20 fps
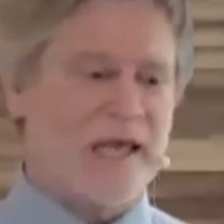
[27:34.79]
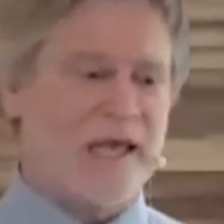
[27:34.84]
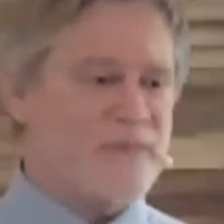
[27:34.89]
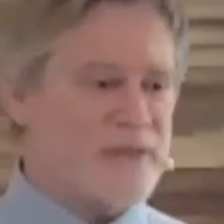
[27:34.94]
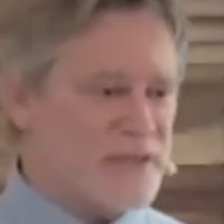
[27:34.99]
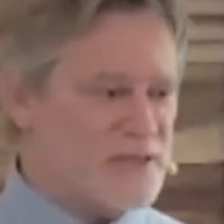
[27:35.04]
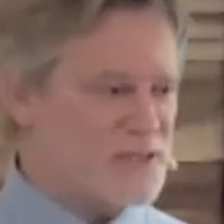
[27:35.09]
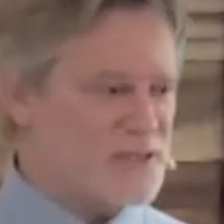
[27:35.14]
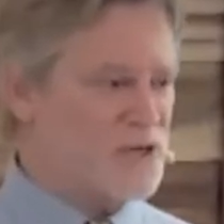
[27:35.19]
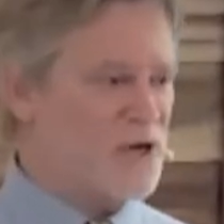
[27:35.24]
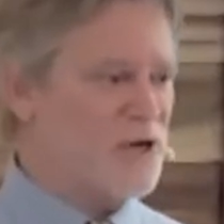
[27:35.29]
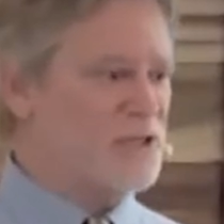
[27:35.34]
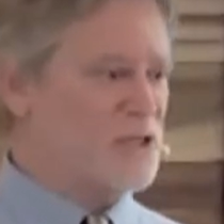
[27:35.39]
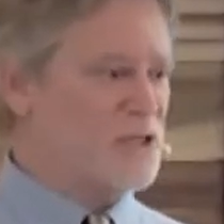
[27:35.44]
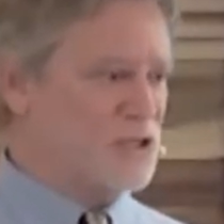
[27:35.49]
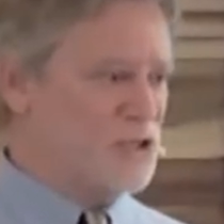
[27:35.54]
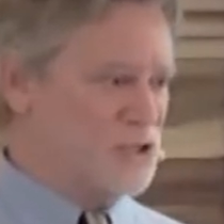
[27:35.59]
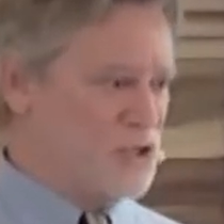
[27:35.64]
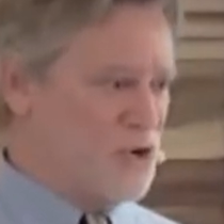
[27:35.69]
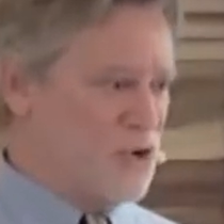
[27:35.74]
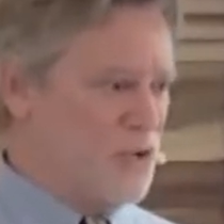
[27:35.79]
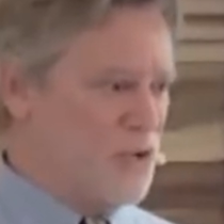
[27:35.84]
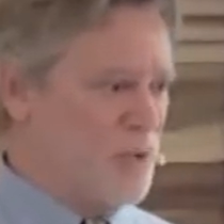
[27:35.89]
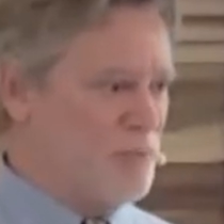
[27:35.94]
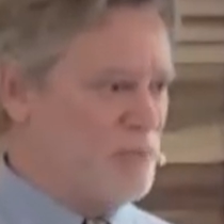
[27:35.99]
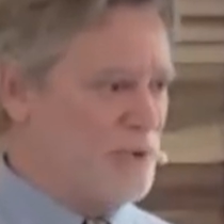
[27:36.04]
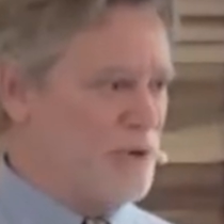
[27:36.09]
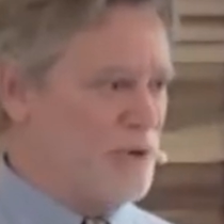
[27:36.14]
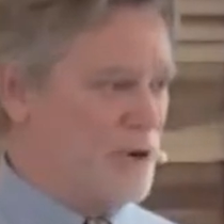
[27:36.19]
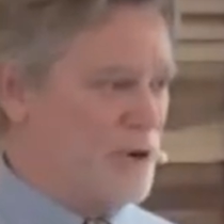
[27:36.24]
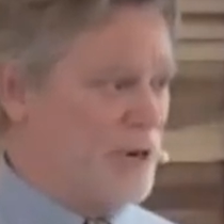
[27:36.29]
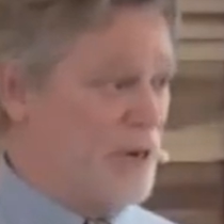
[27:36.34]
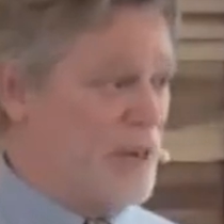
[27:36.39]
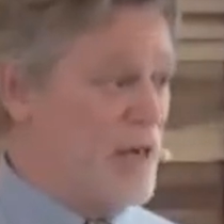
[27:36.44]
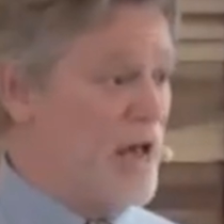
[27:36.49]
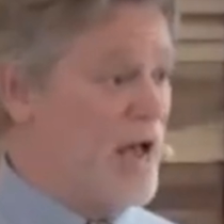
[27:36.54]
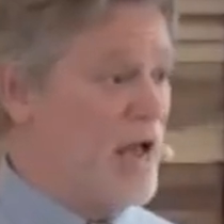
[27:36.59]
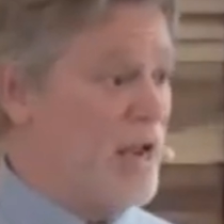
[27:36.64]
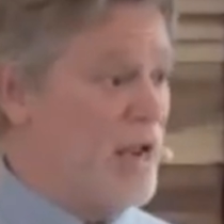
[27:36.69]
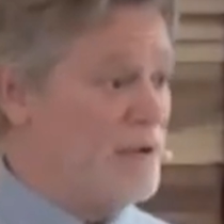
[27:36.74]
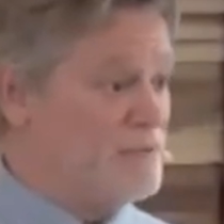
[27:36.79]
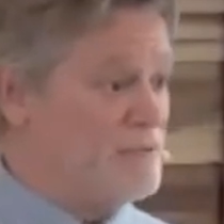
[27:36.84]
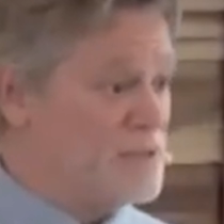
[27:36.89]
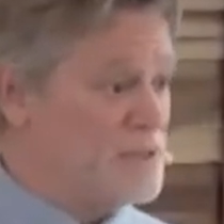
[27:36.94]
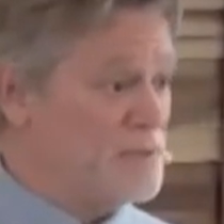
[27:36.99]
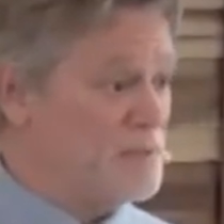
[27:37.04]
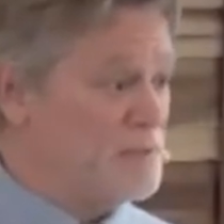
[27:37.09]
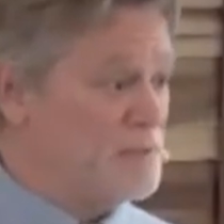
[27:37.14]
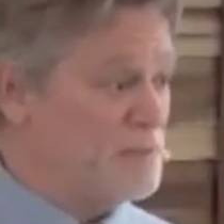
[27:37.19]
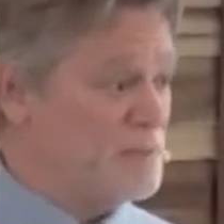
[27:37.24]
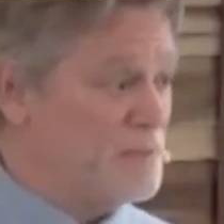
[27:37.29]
they start to show up in our lives.